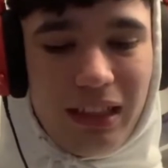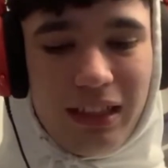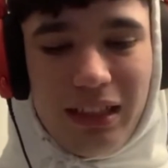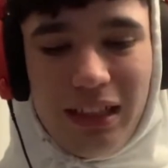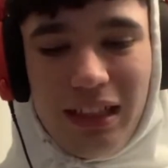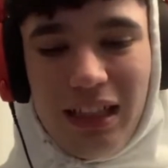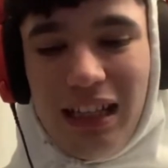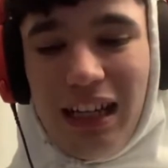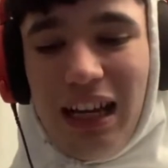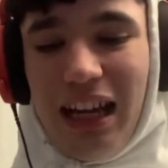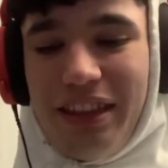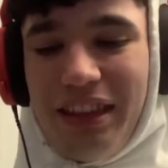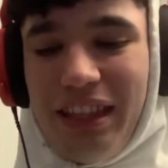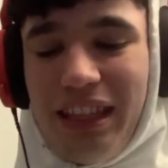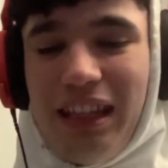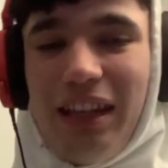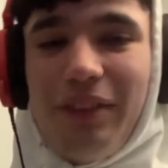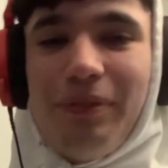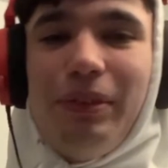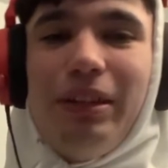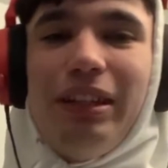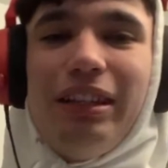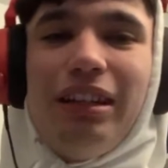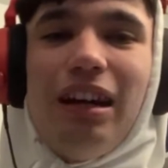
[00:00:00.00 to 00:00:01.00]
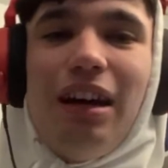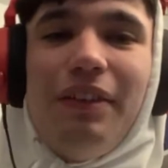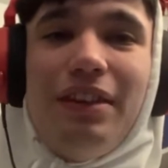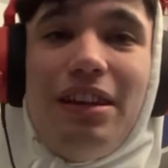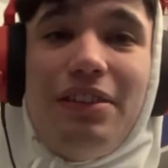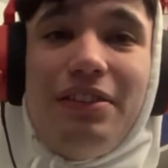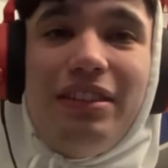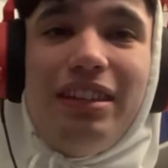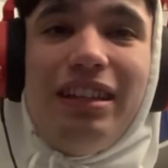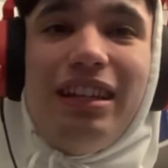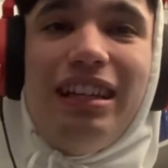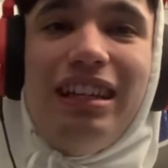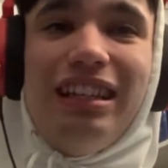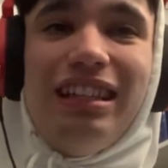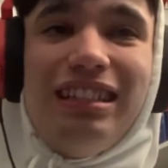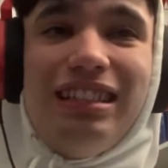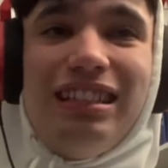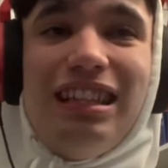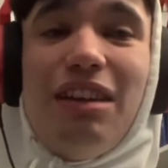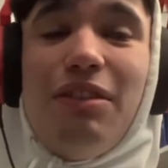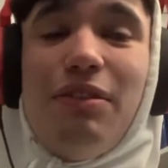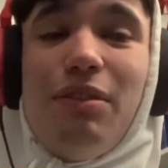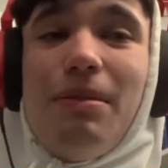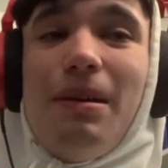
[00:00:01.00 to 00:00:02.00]
I think I've really covered everything I need to
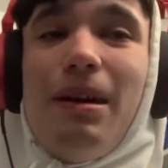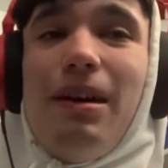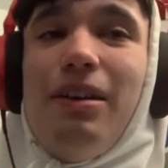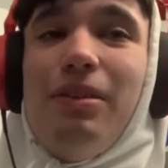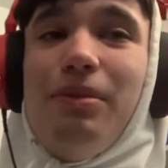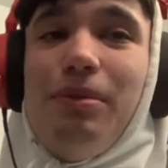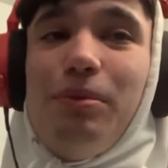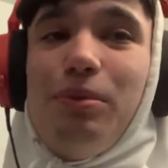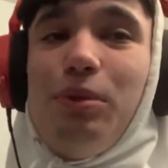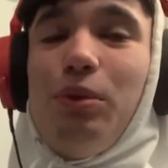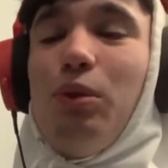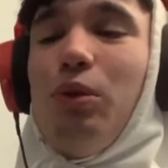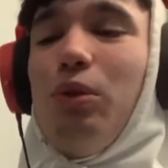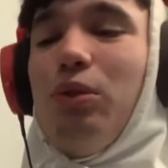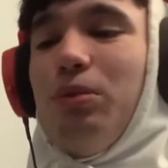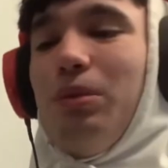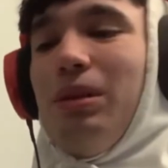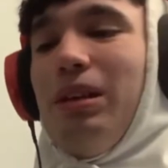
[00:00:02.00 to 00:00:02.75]
say about it with your one.